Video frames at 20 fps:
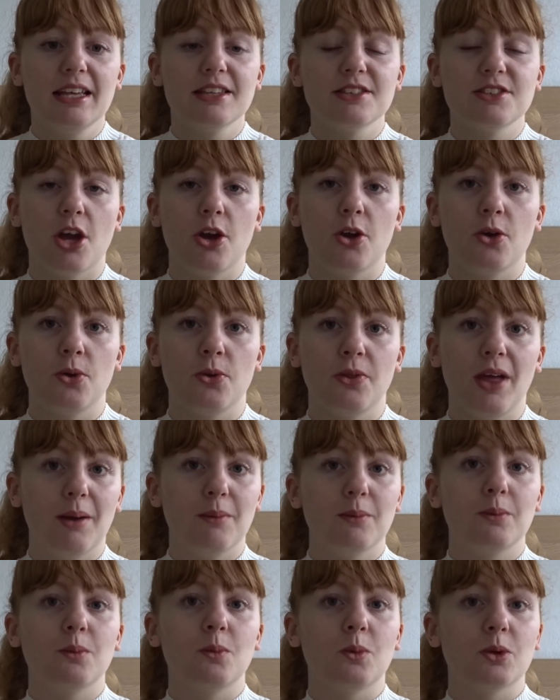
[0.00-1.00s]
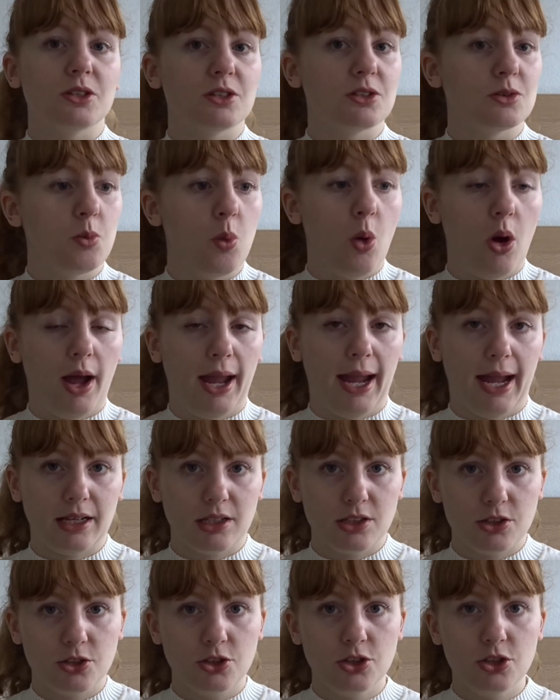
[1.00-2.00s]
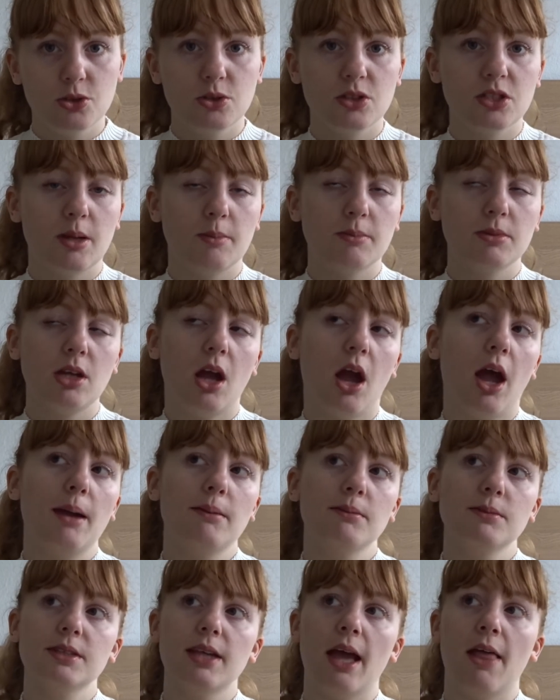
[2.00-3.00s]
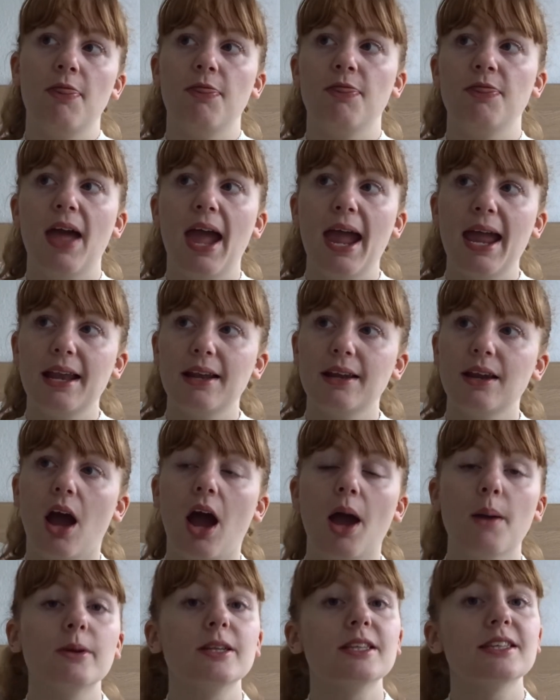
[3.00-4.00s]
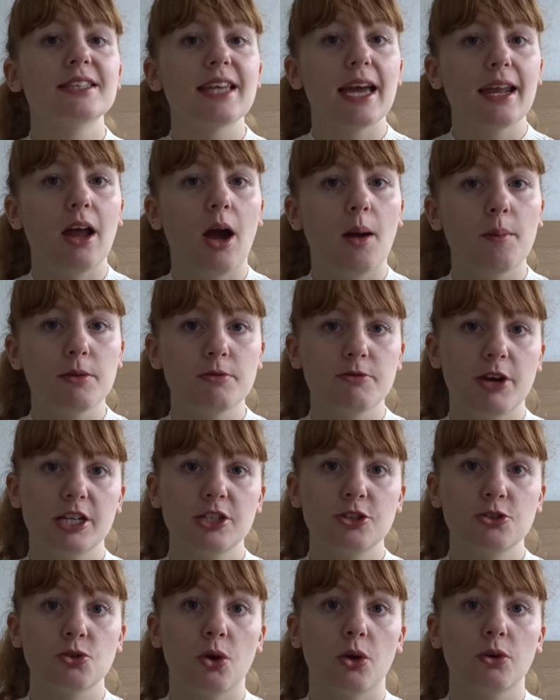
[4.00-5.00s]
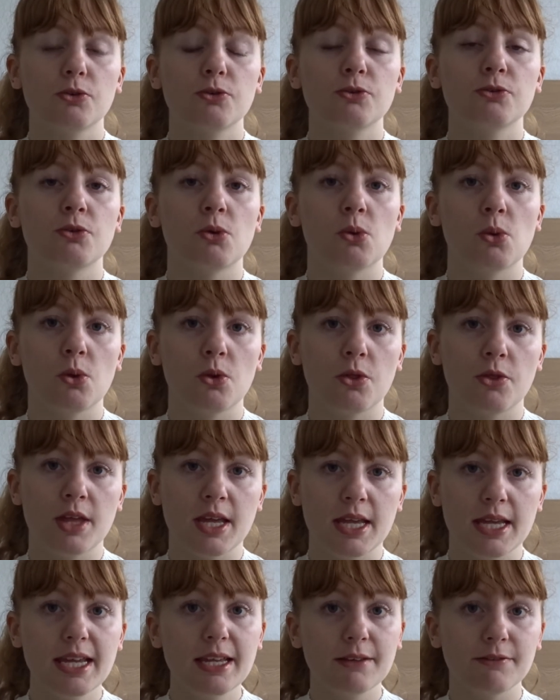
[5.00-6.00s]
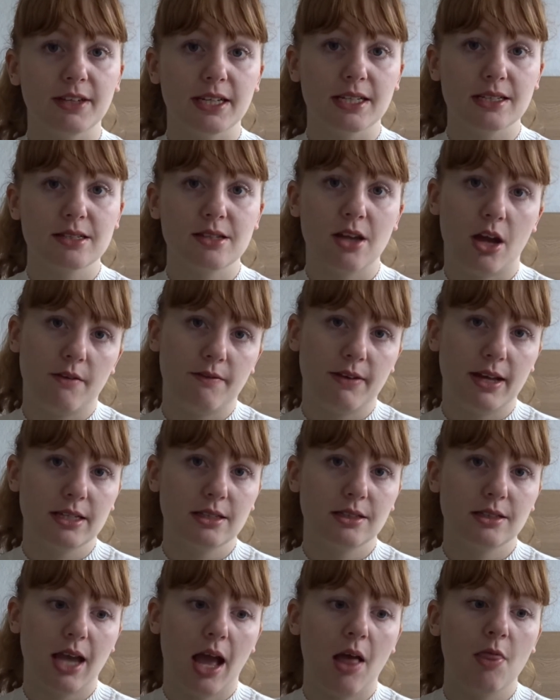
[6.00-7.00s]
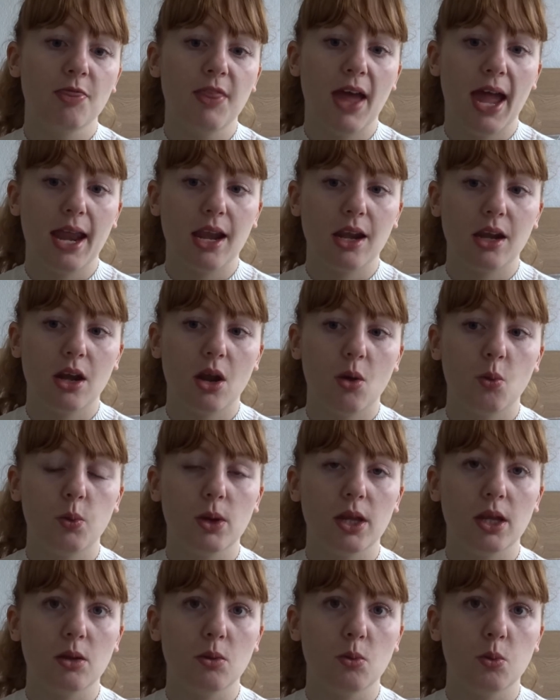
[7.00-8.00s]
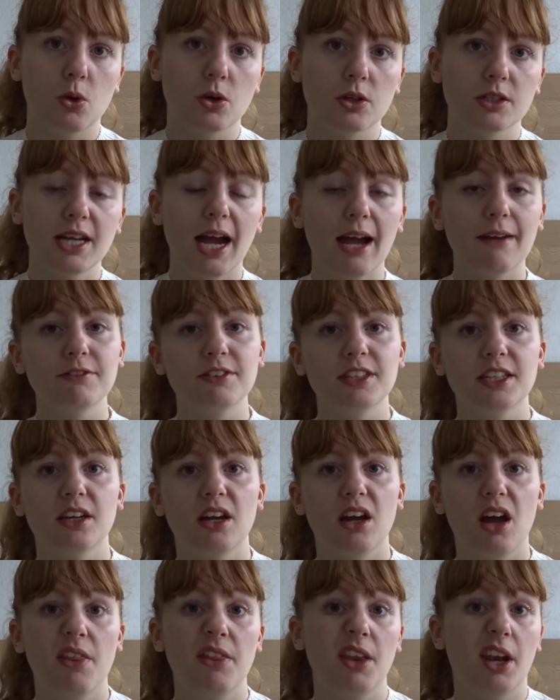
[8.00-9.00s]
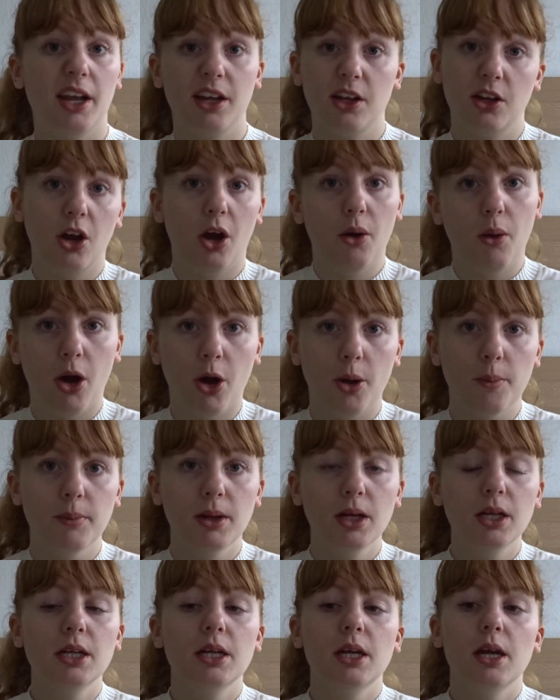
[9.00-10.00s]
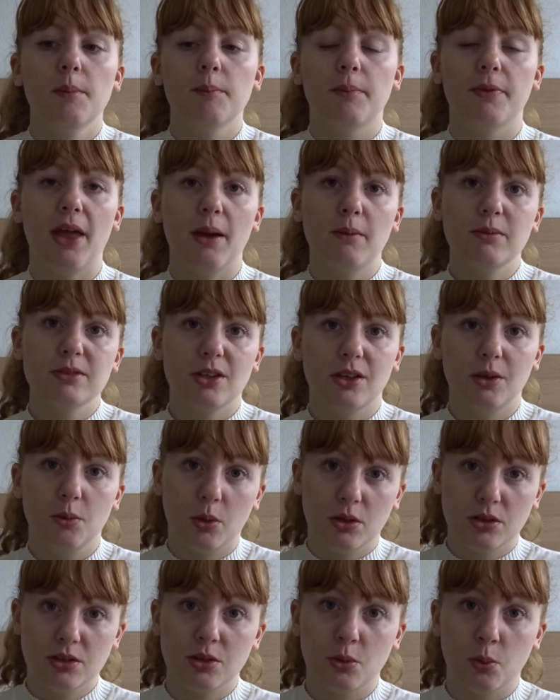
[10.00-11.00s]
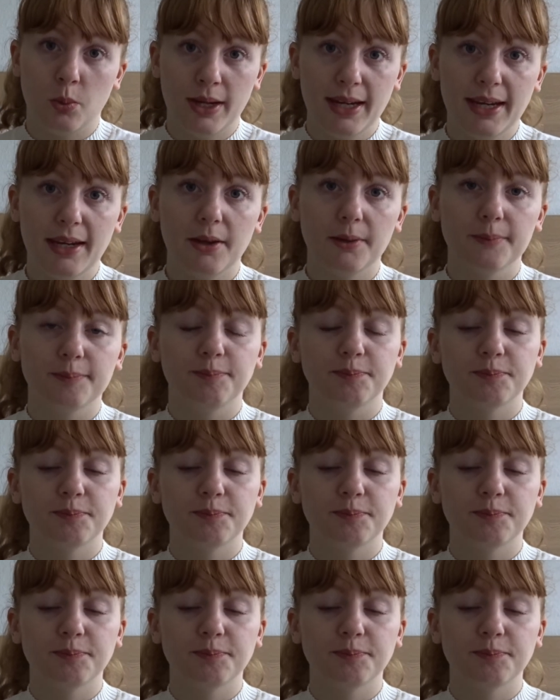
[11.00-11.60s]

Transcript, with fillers: So that was what I had to do sometimes and then I would set up the restaurant for the evening service and then we would have dinner and then I could go home. But that was only once a week